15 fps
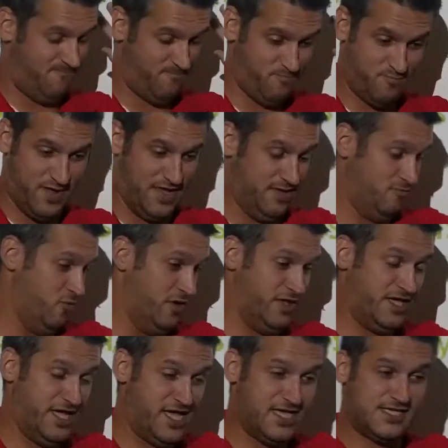really
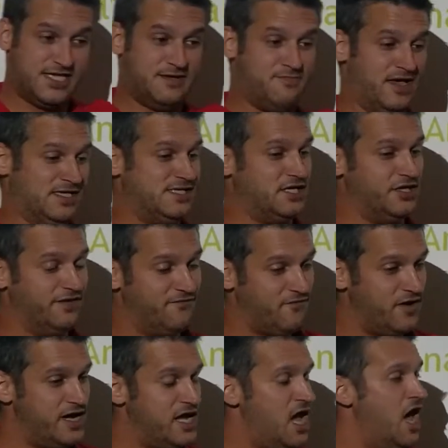easy, basically free.